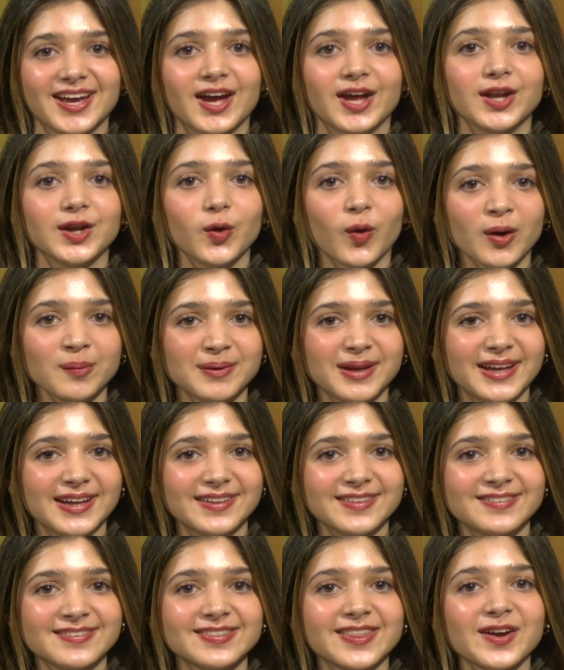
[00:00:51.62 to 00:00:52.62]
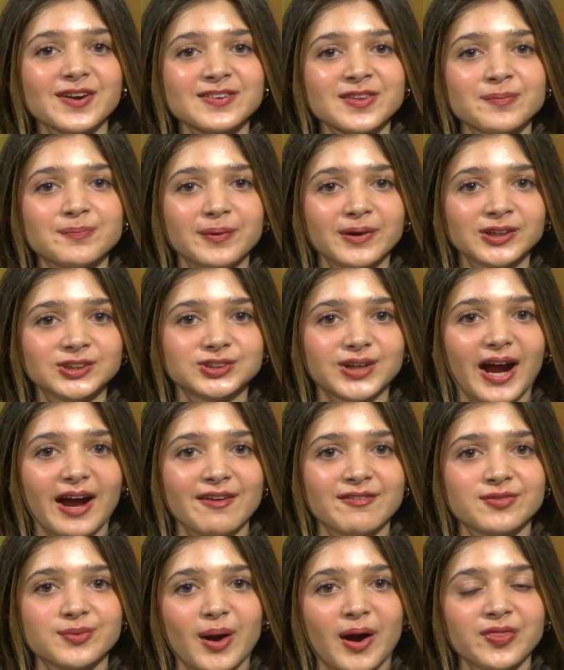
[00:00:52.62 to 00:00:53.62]
Normans, there's a book
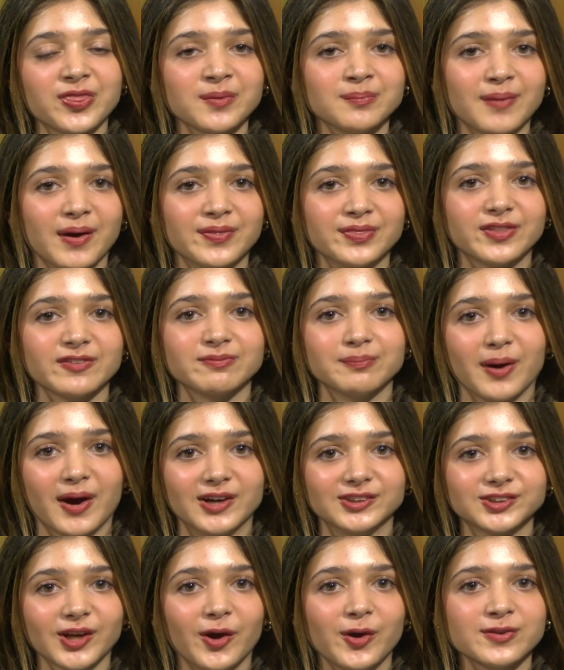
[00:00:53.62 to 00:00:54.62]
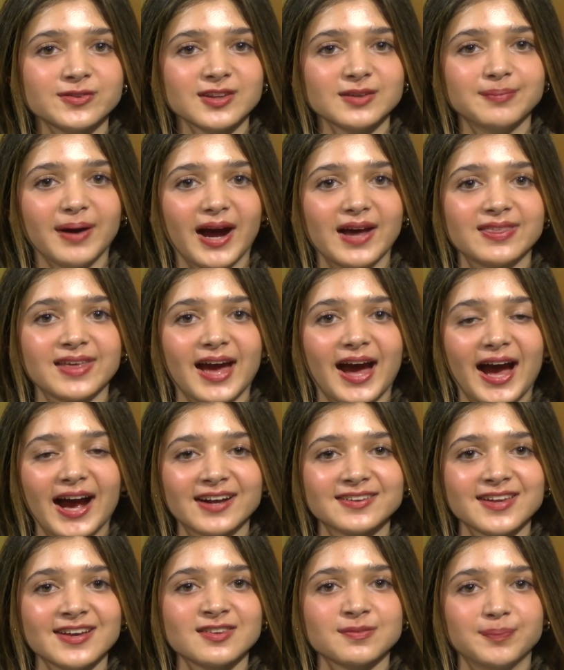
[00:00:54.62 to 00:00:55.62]
drive throughout the month of March hosted by the
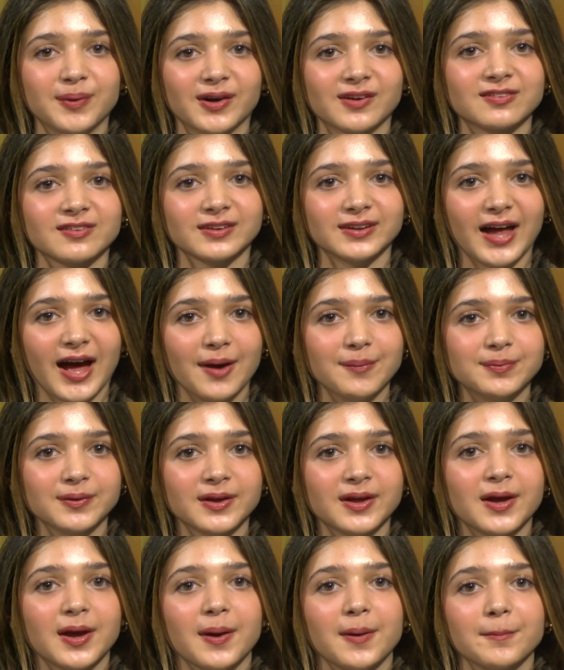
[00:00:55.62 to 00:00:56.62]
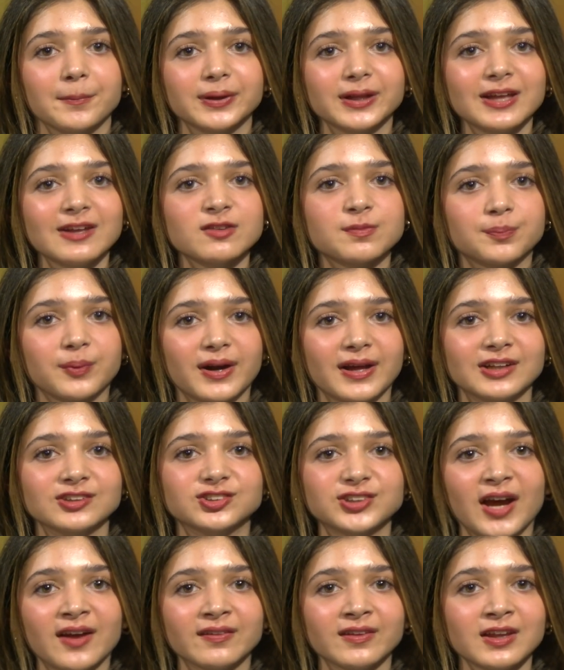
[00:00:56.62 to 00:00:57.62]
Access Books Club. Please bring
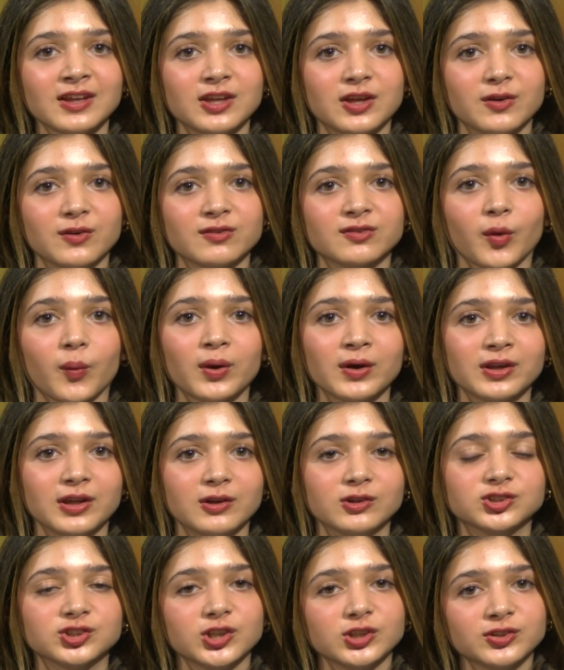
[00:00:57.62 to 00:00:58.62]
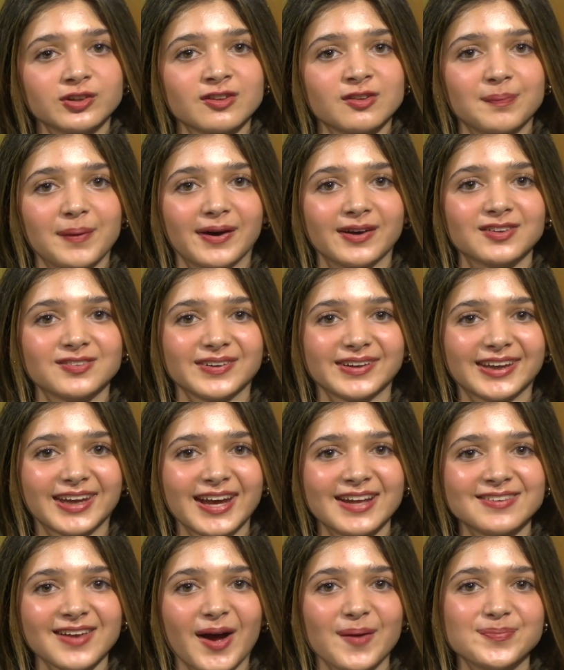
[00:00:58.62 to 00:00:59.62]
gently used or new children's books for
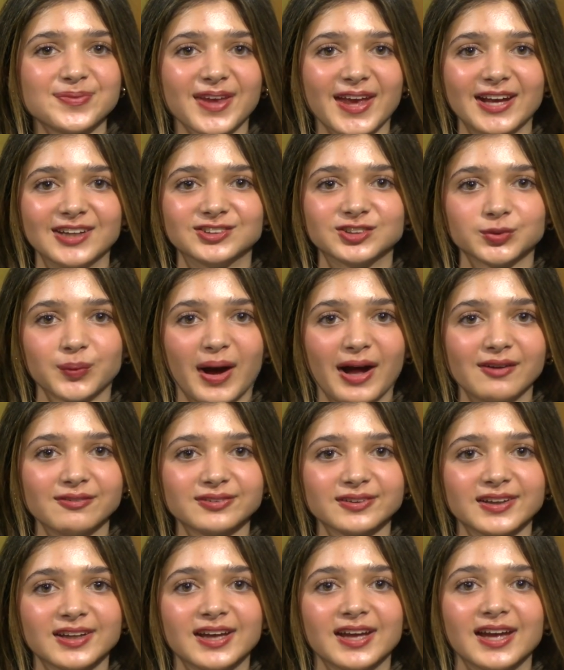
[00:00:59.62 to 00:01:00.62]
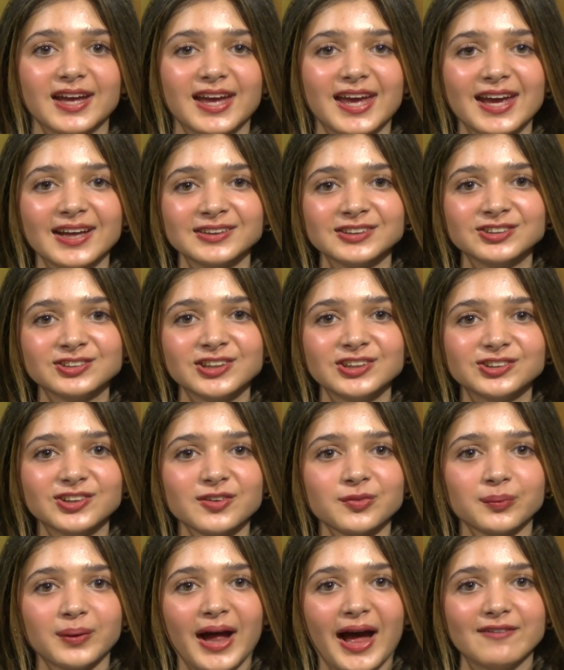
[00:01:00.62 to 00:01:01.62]
kids up to age 12. English teachers
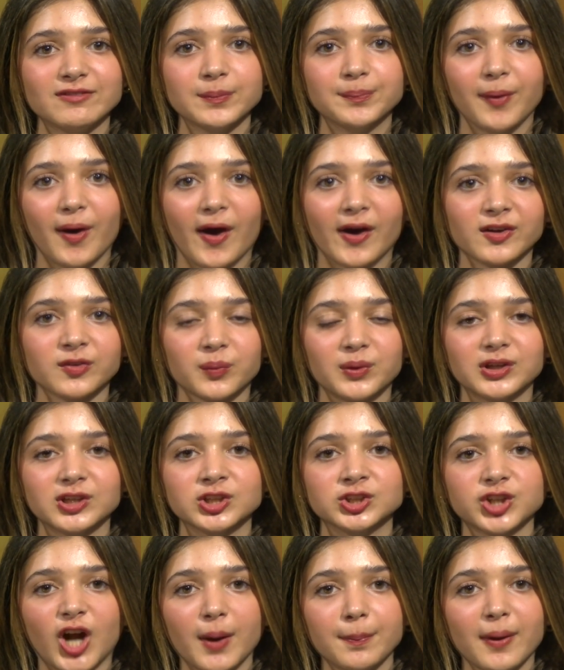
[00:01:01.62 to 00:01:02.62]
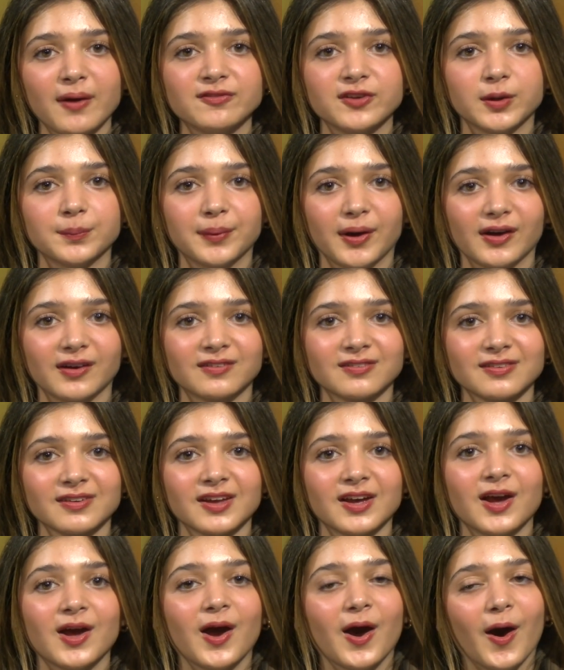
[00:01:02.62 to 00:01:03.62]
will have a box where you can drop off your books.
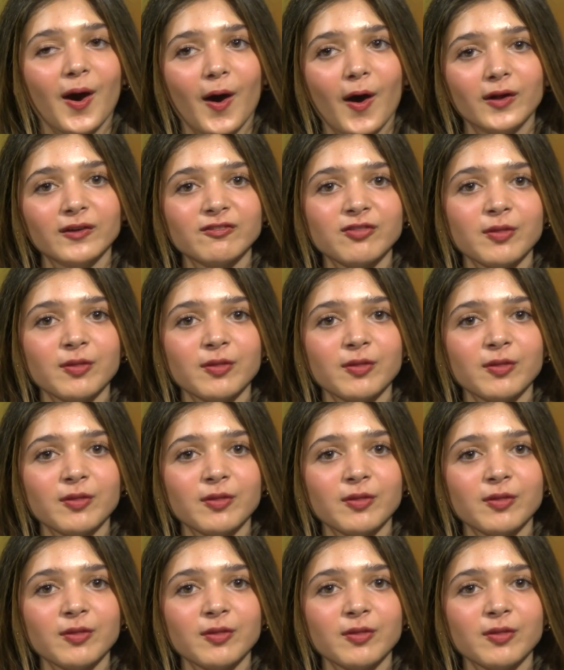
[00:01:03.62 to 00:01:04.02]
All of